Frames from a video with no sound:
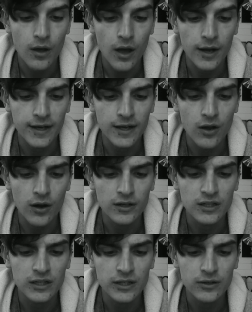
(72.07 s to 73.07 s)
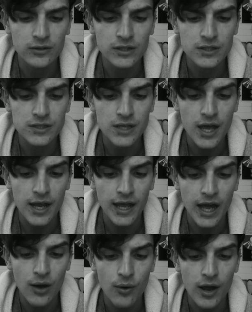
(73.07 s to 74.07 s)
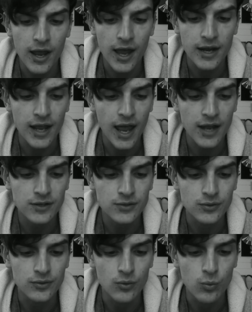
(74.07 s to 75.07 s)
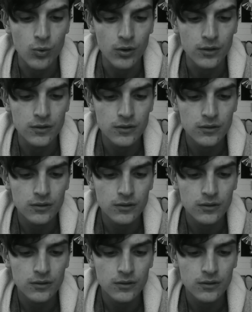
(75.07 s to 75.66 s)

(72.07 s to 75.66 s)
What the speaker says: I cannot clearly say how I had entered the wood.